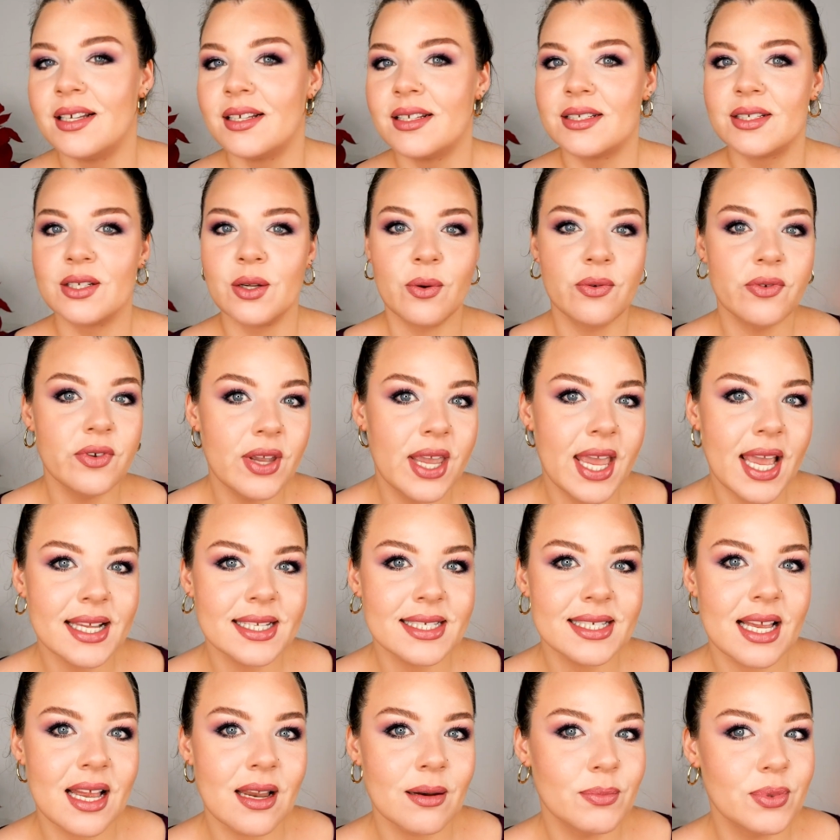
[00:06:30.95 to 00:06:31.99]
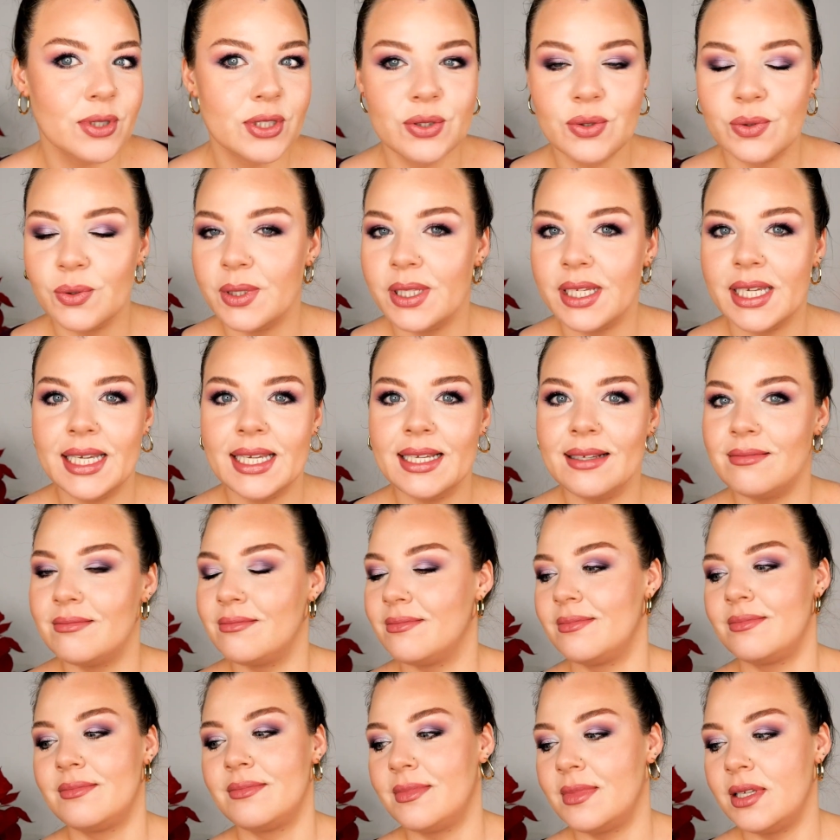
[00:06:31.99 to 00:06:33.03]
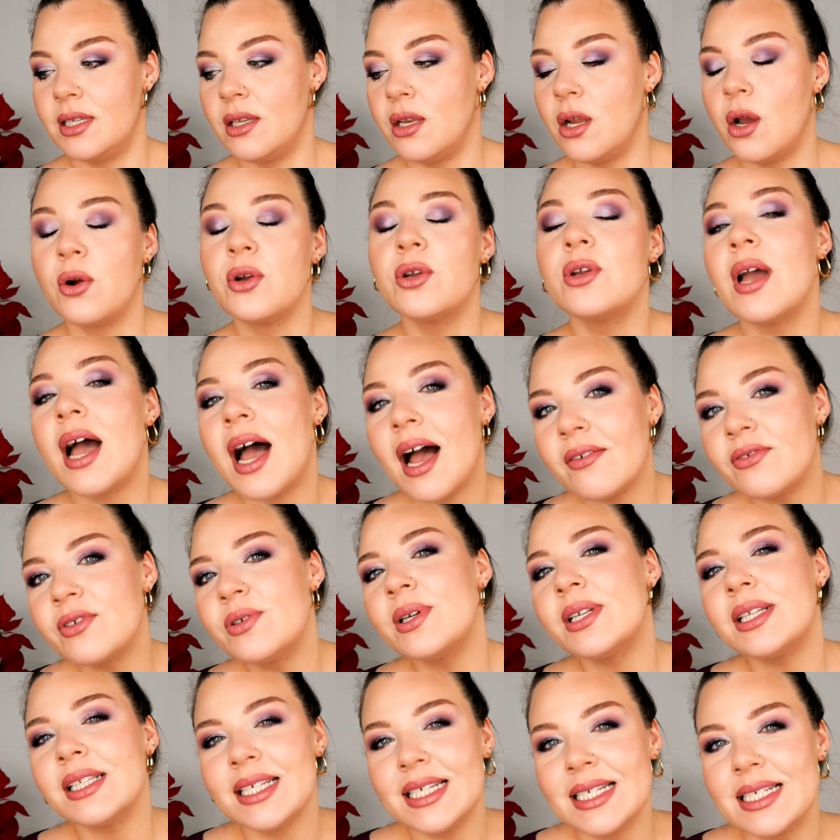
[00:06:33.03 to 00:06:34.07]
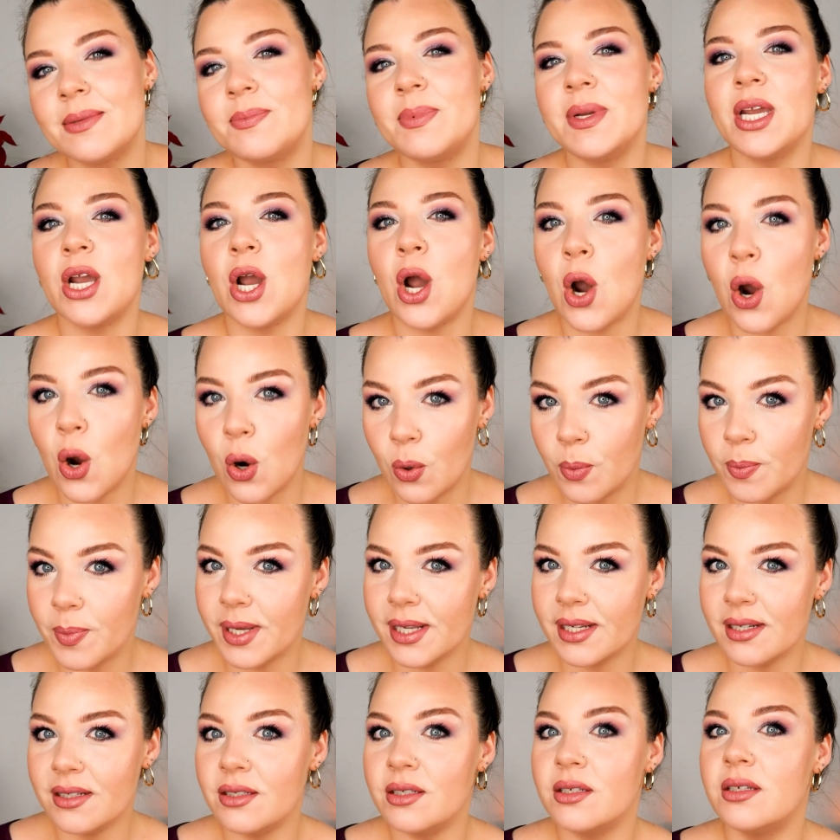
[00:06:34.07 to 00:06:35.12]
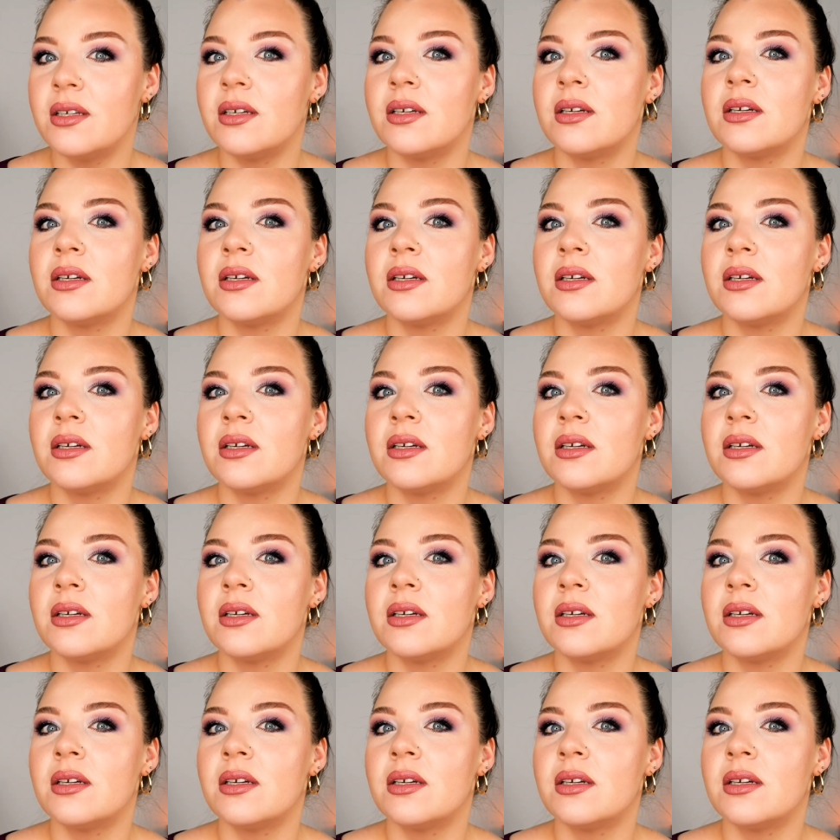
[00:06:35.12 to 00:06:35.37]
So if you can't stand patchouli, no, you have to at least be open